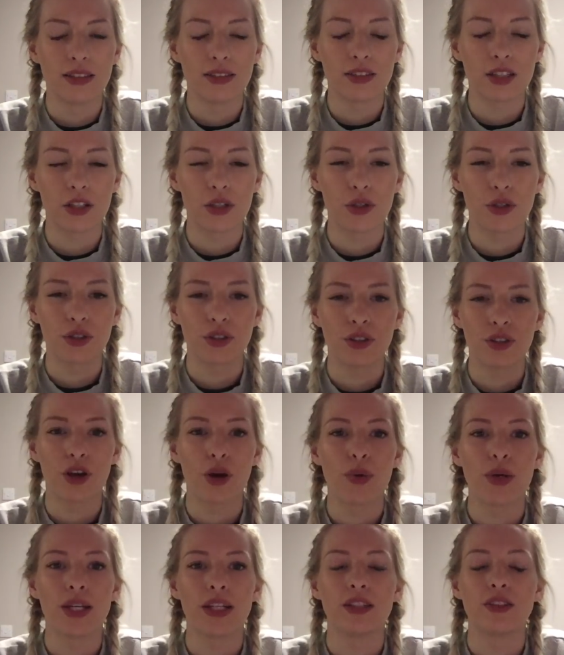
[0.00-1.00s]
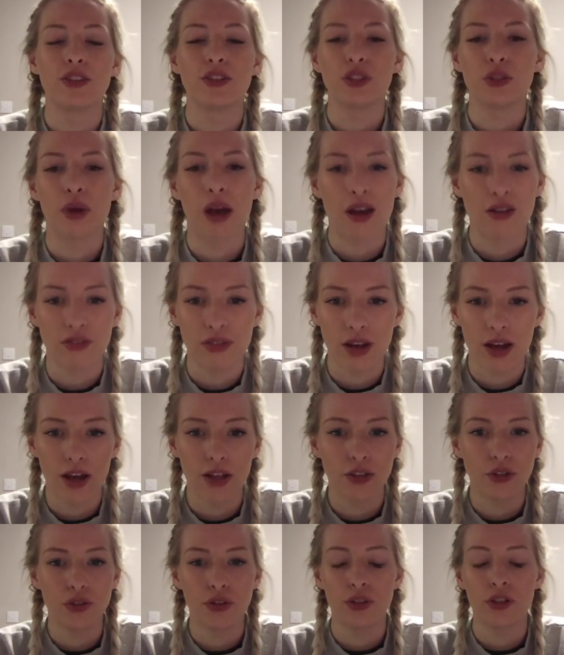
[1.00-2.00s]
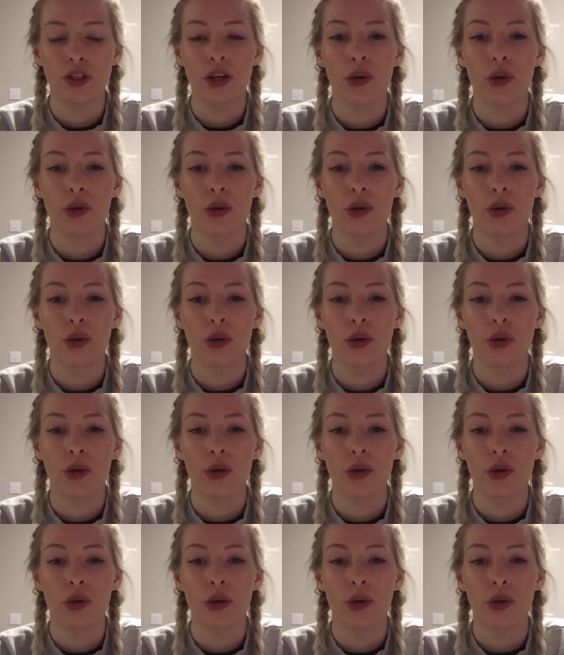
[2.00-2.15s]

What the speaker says: so you can go in and do heavier, and you can go